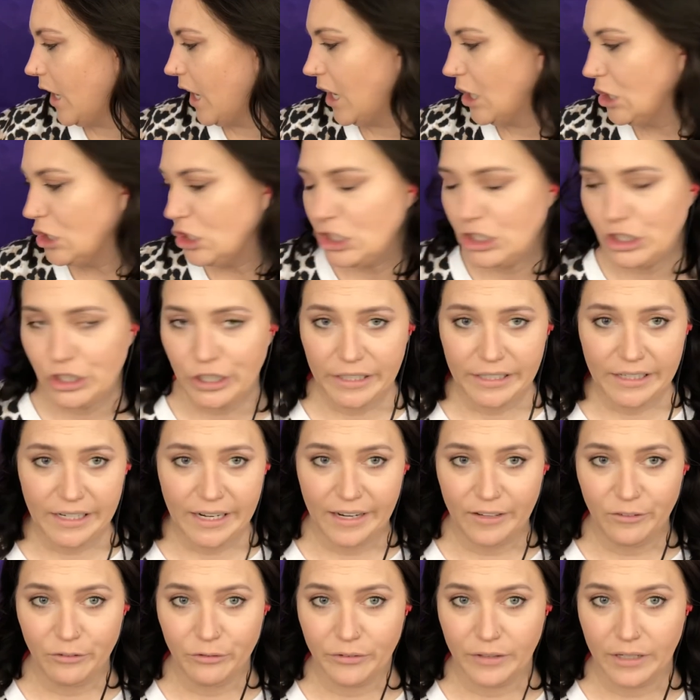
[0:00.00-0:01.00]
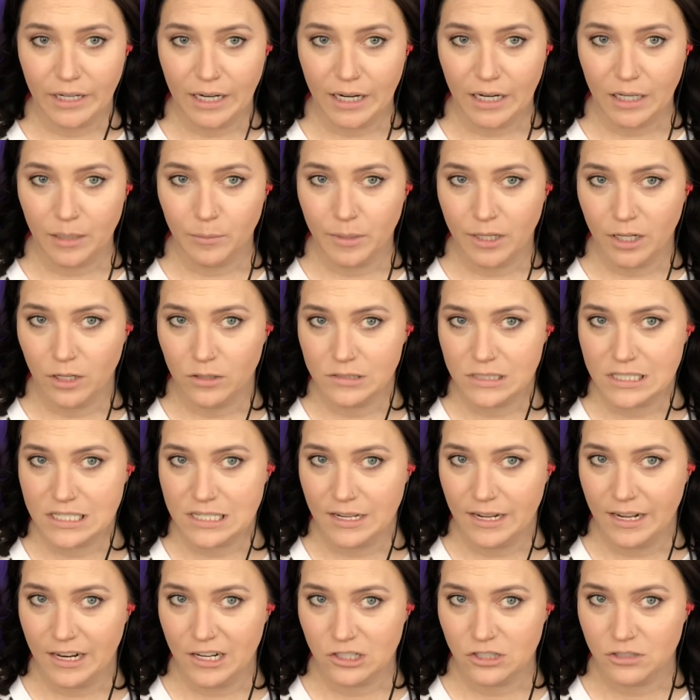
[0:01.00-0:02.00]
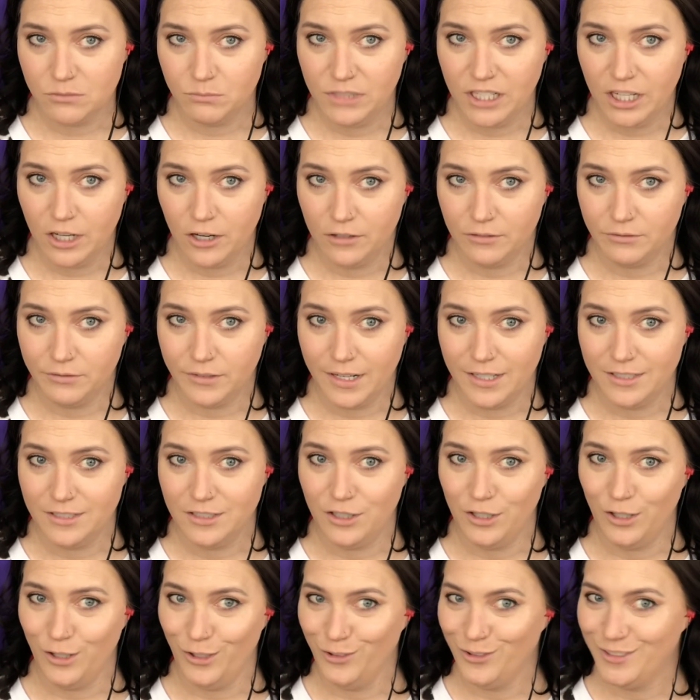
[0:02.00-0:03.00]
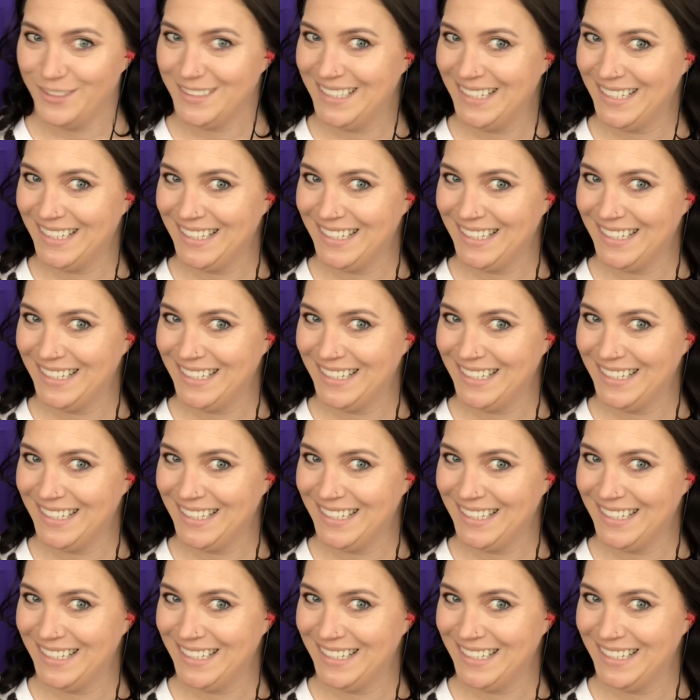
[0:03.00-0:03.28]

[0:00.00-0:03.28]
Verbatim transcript: shit I forgot about / and terrified to use.